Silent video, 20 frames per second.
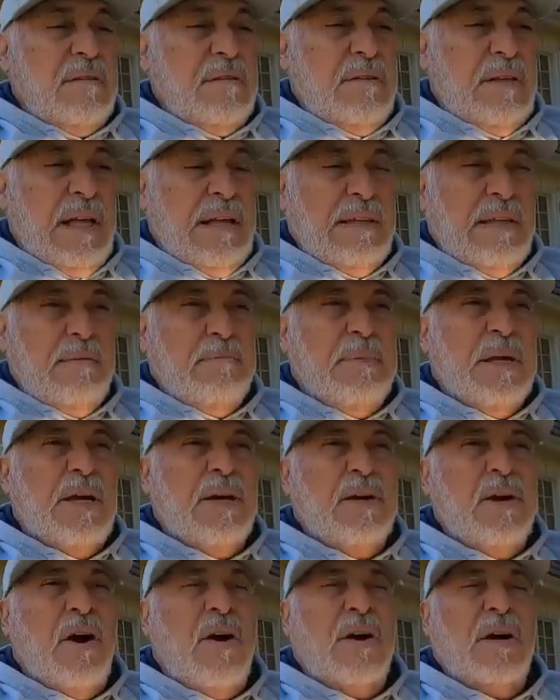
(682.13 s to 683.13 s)
than the
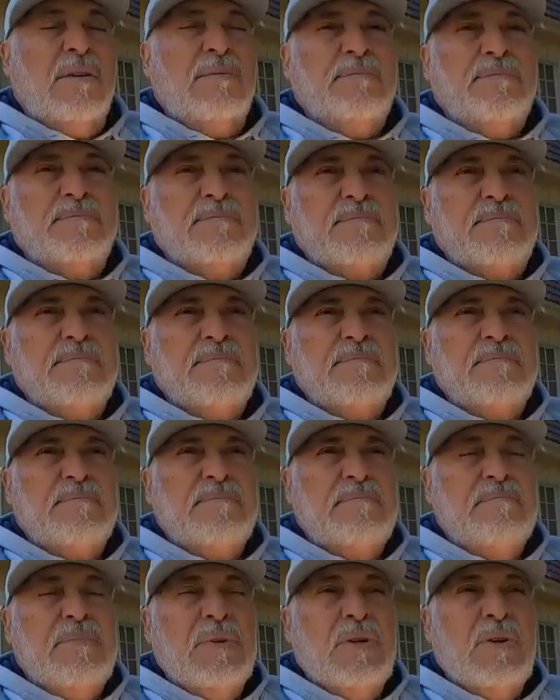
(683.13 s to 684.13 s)
BAR,
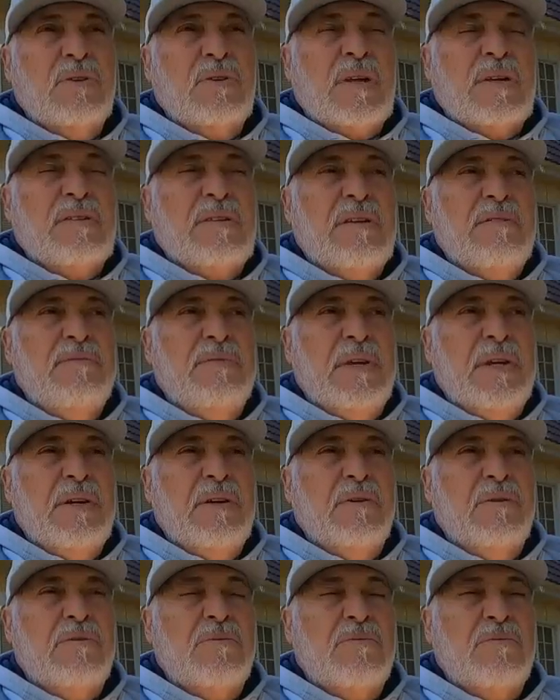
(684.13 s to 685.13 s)
because I've seen
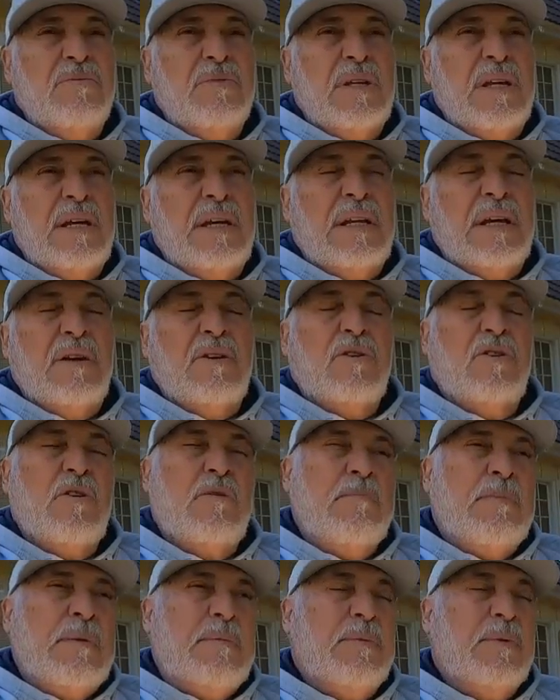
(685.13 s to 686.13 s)
videos, and I don't know
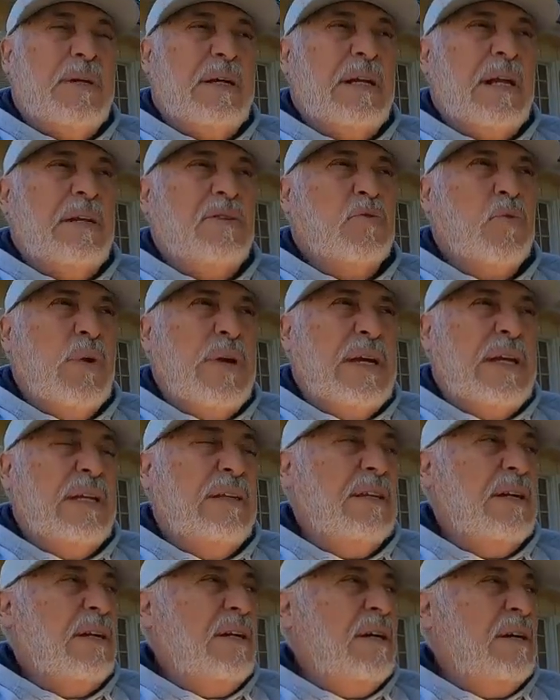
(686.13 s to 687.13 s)
if people are not
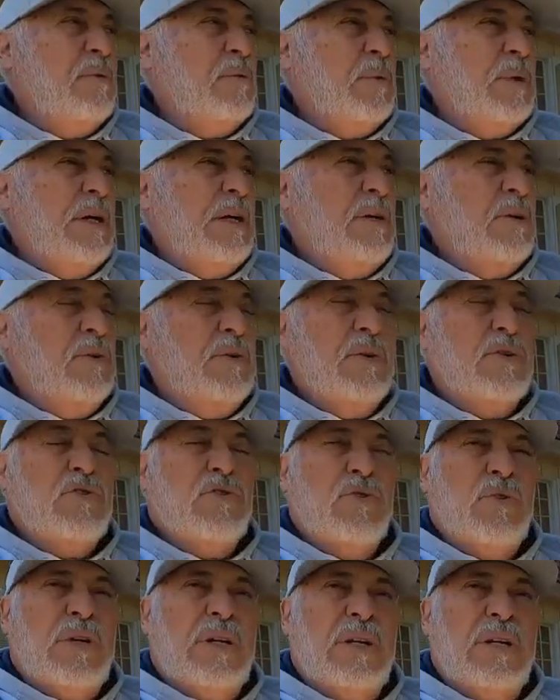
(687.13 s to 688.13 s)
tweaking the gun right or they're
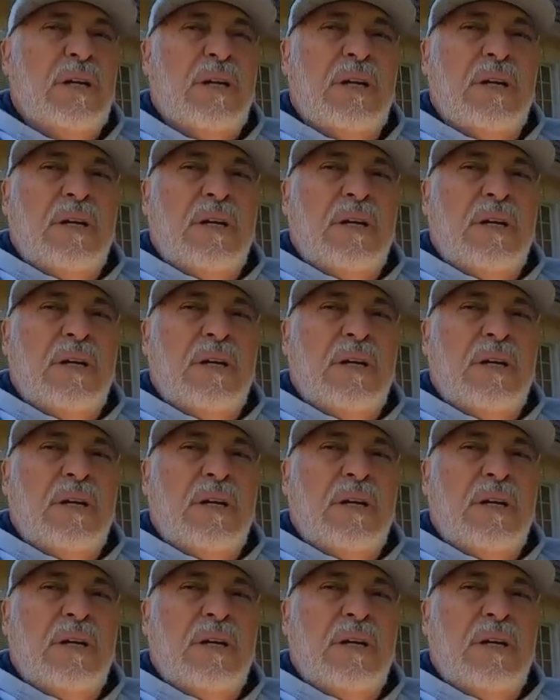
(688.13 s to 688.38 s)
shooting